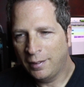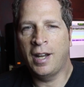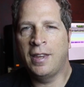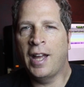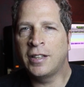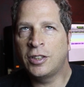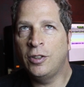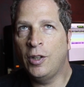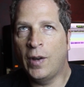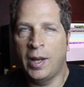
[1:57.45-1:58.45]
And in that
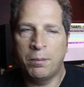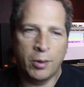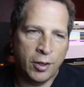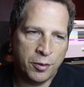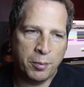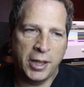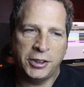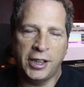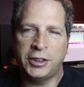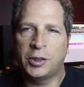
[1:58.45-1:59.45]
studio, I had brought over my
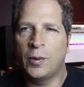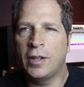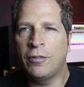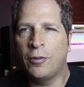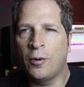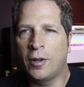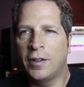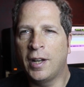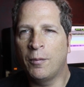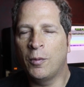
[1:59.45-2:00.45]
JH24,
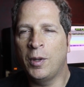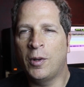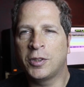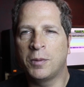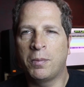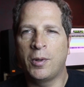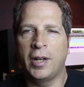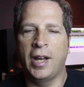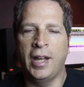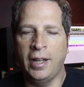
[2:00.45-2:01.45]
and then we also
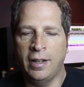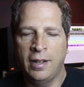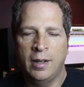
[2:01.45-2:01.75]
bought a